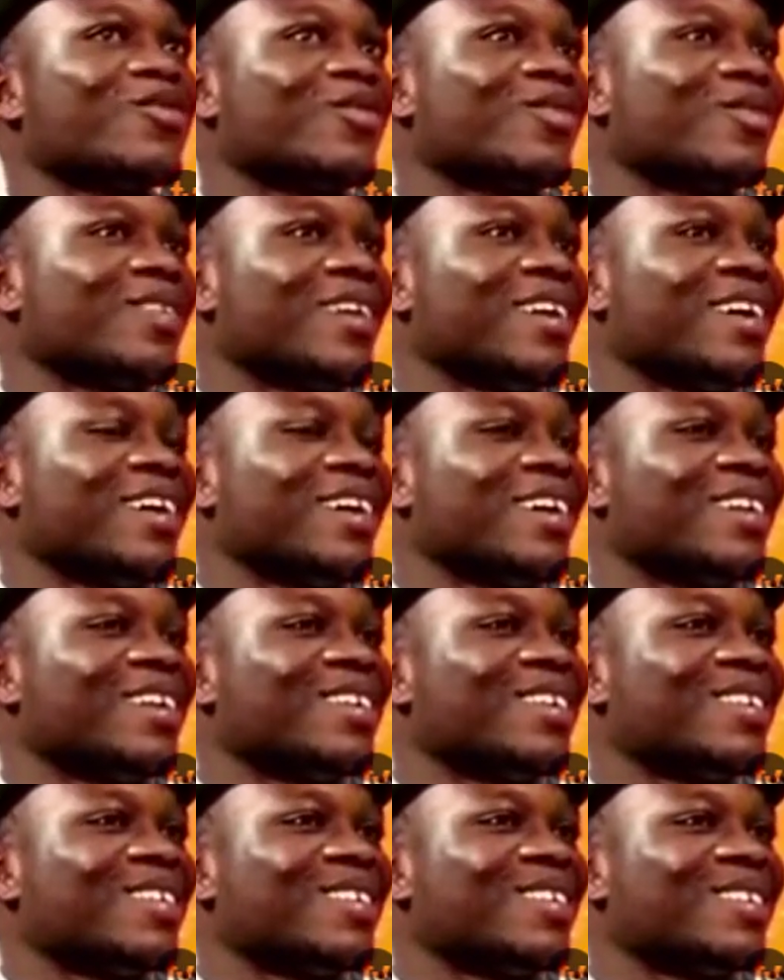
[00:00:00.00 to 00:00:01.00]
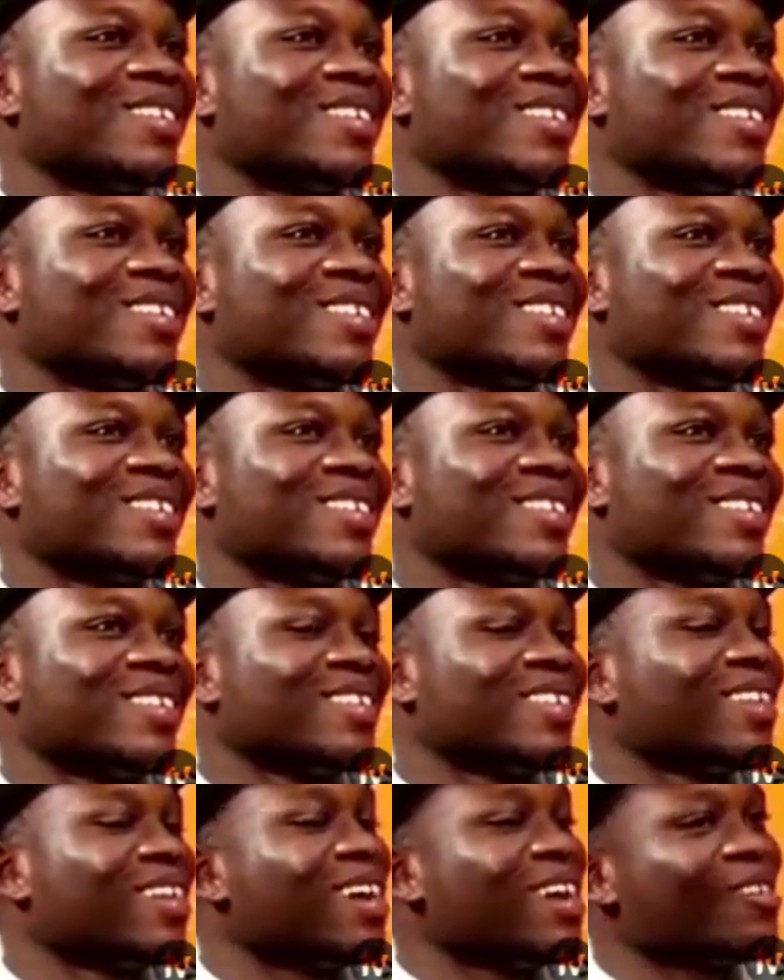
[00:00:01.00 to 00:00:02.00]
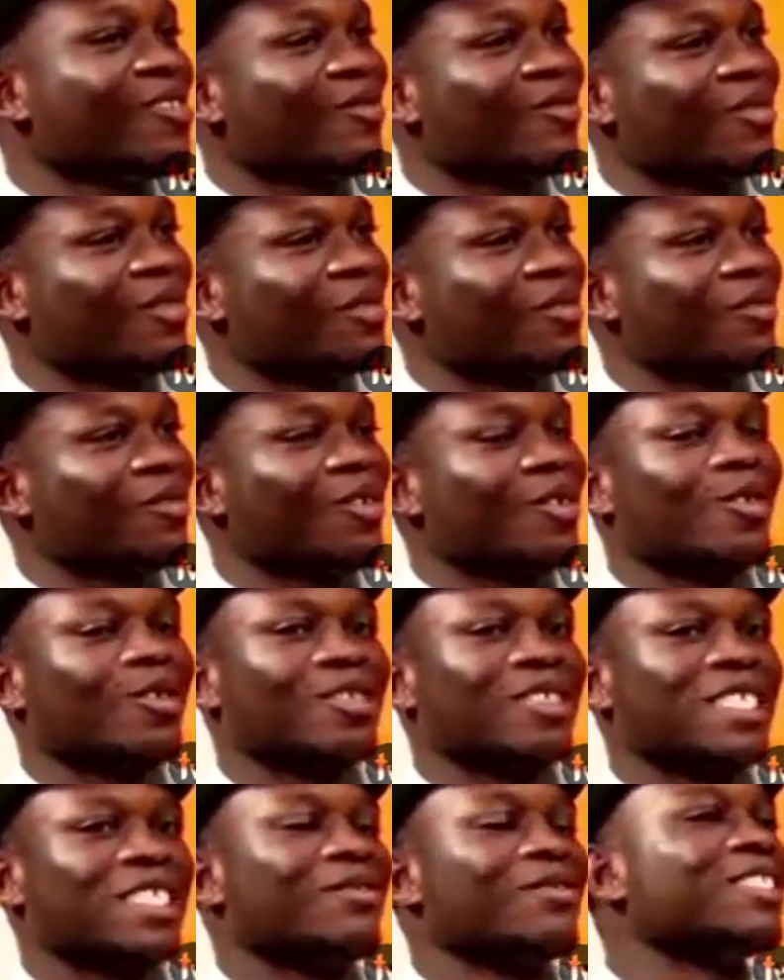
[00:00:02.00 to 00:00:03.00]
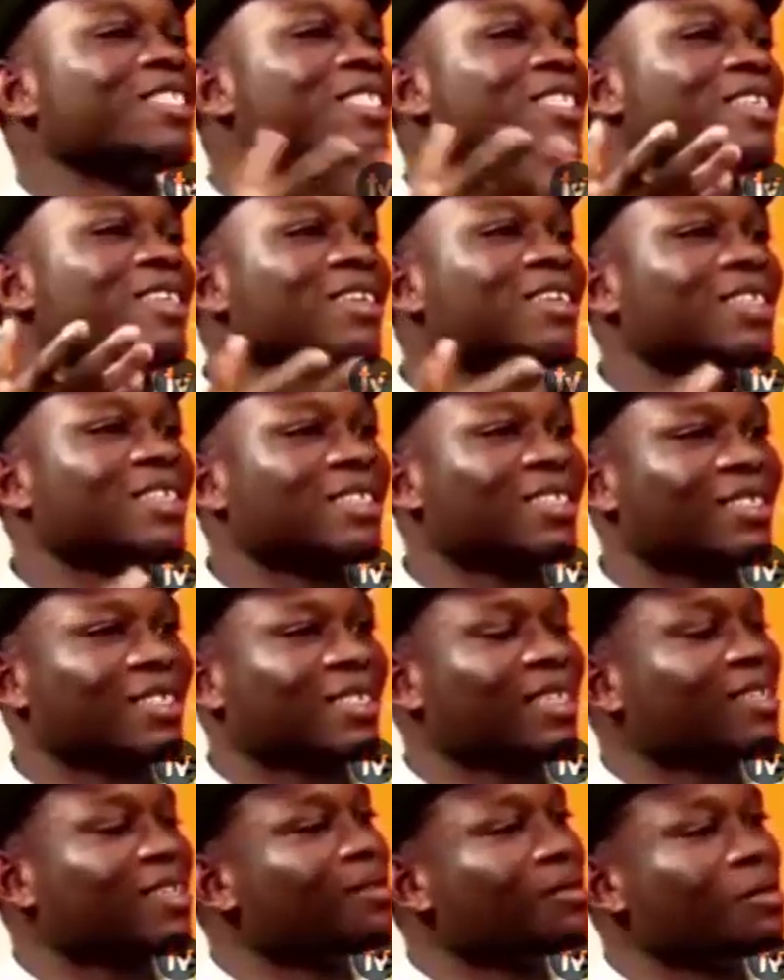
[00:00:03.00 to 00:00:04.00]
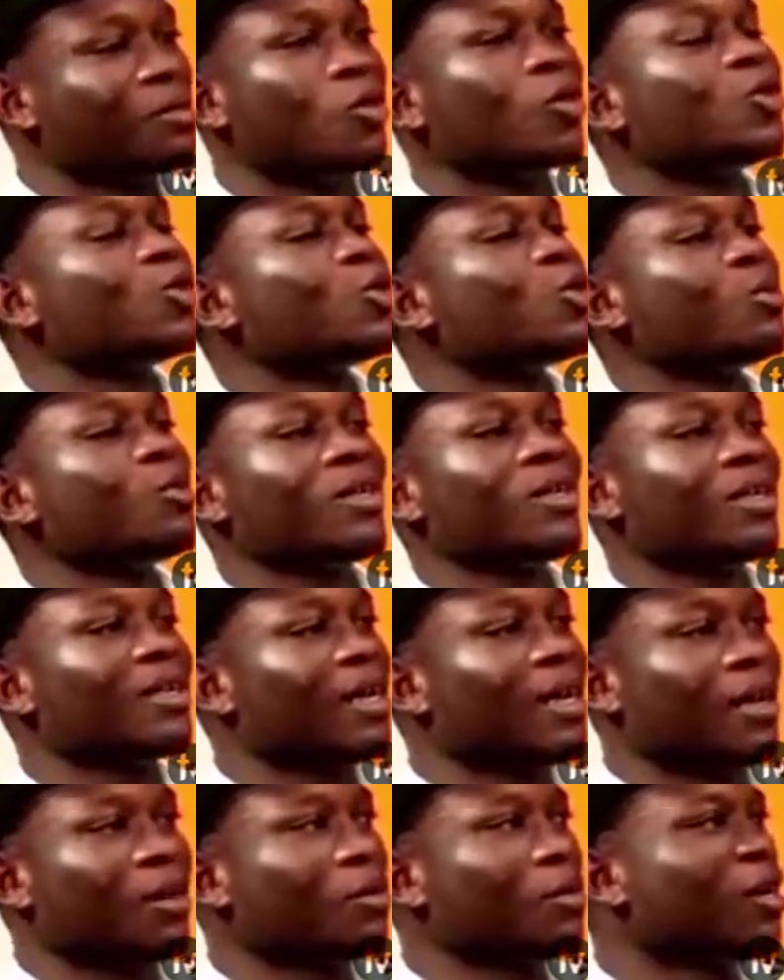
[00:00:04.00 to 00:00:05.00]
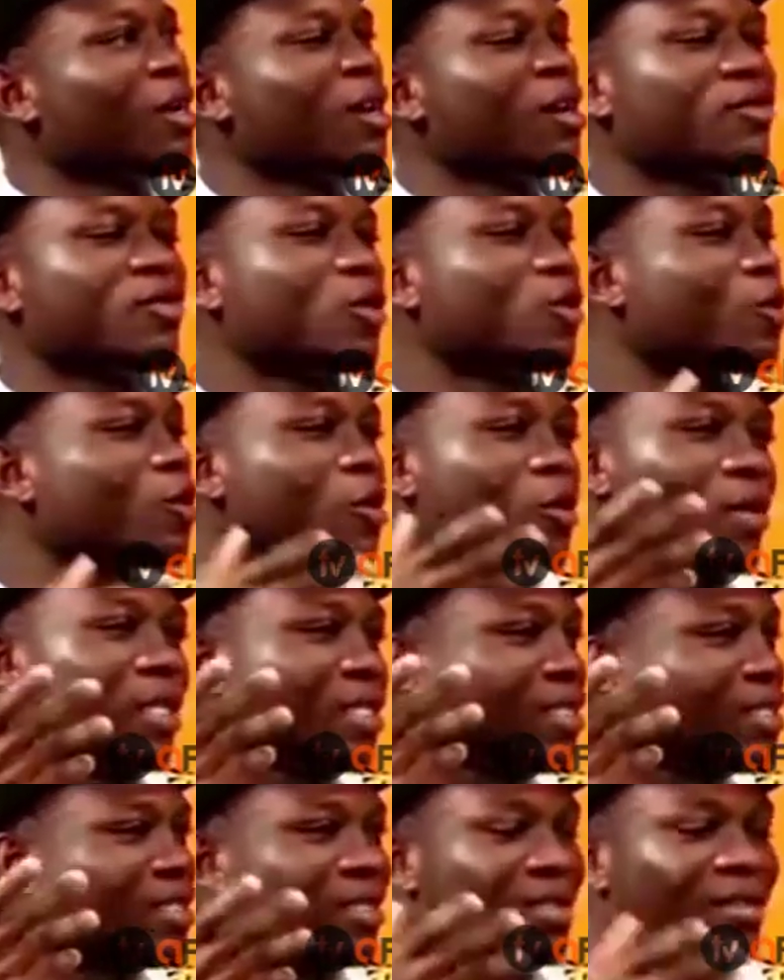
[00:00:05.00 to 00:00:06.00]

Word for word: uh, life, if longevity is mm. good to me, I would love to do it. Mm.